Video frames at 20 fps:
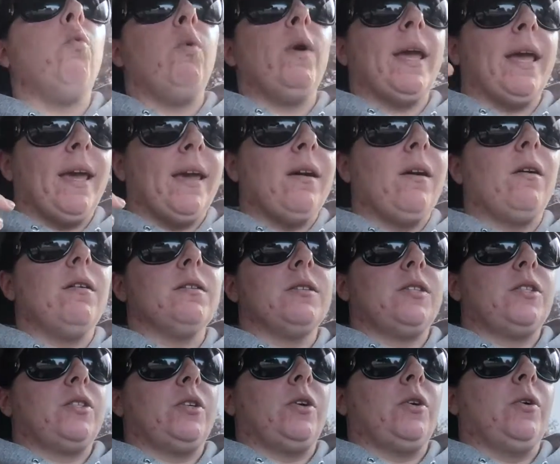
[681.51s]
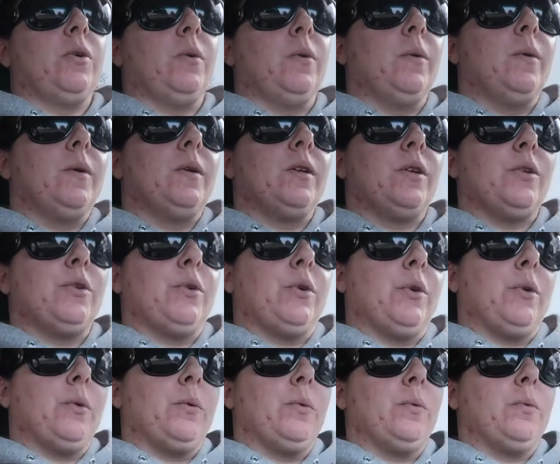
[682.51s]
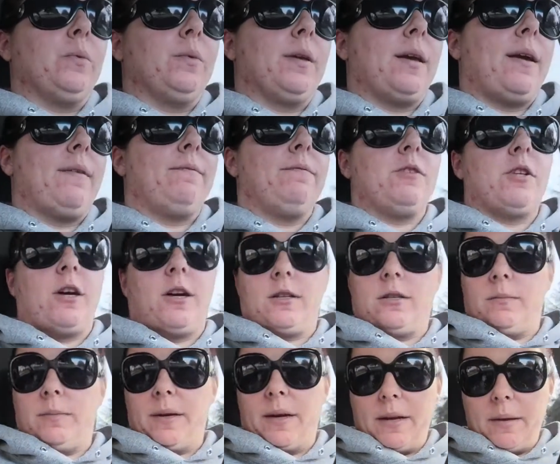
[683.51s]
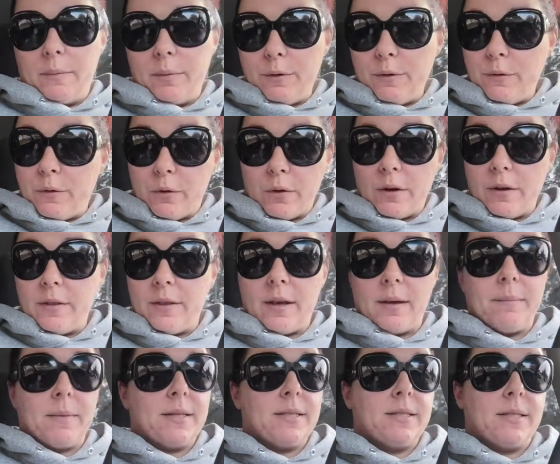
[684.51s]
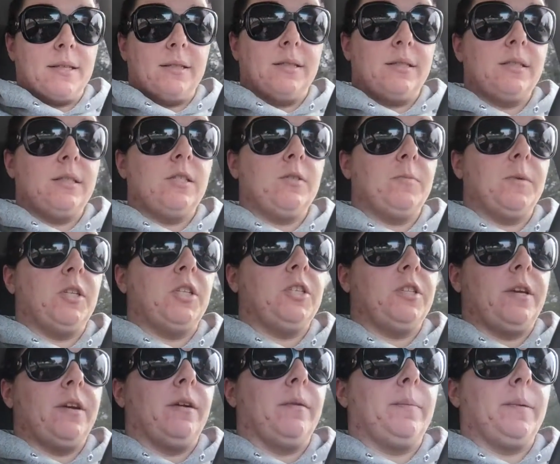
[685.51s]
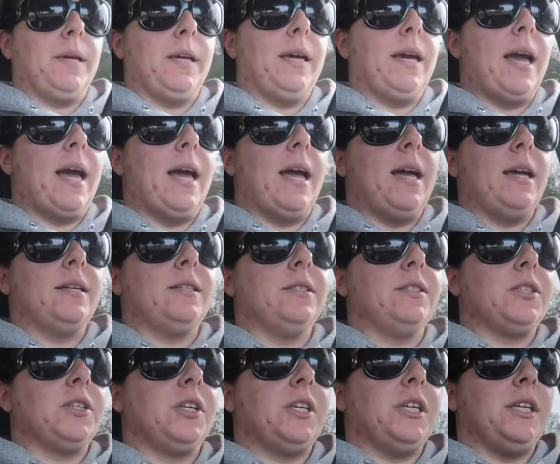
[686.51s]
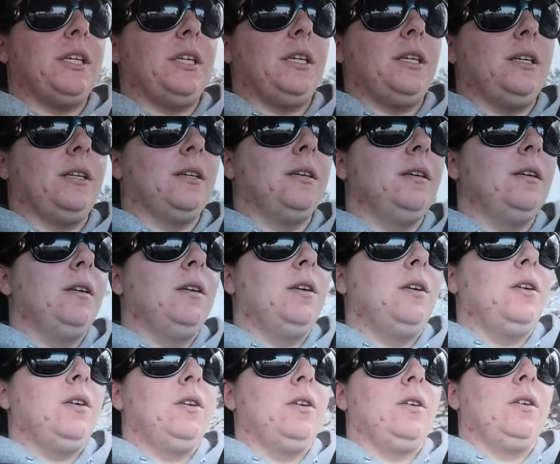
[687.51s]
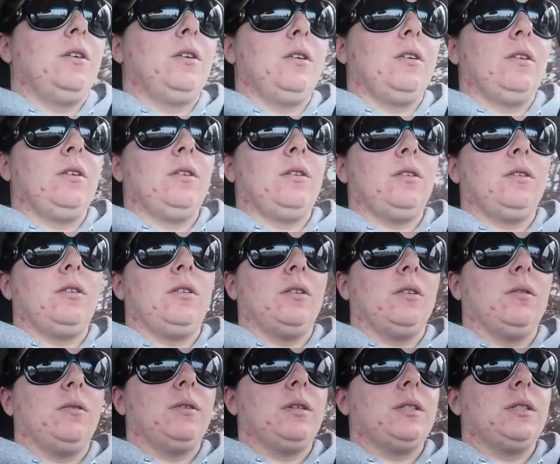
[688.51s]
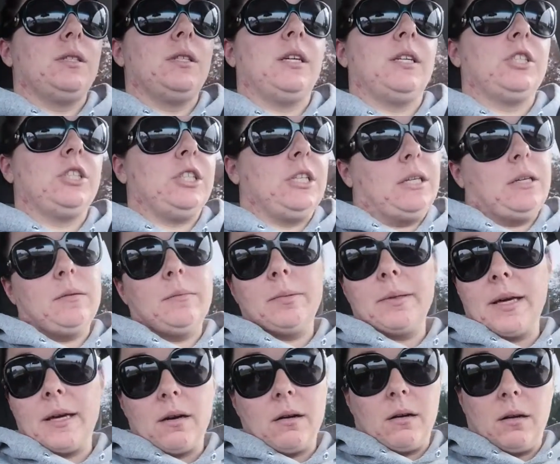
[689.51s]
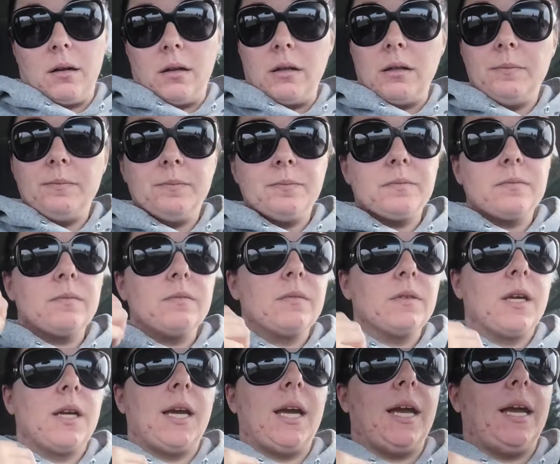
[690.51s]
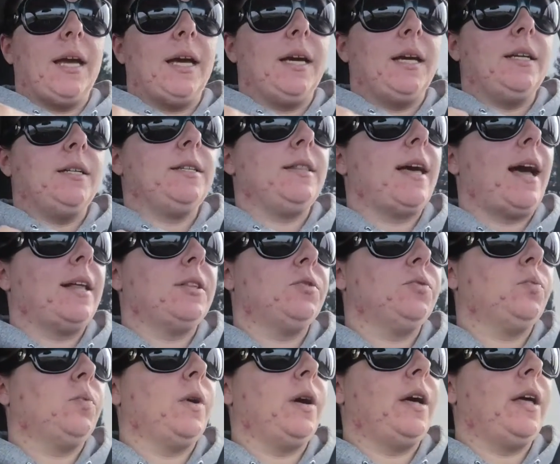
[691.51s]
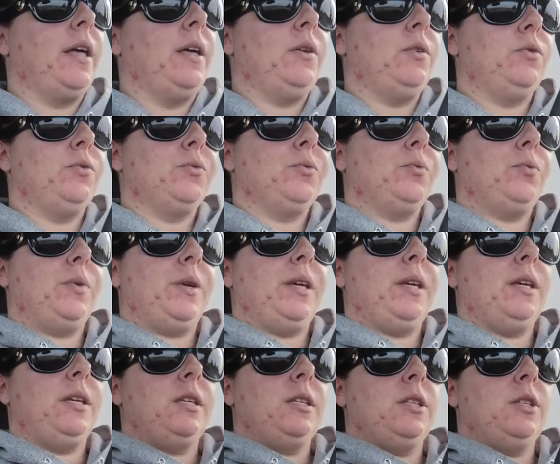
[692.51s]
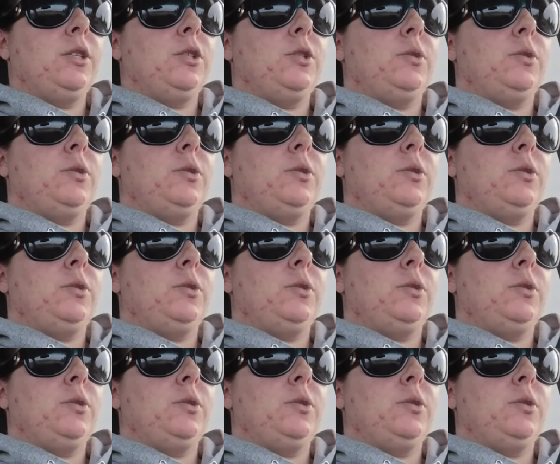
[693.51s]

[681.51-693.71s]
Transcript: We also, you know, I've talked about it before that my son's in speech therapy and he you know, it's not cheap at all. And that's what we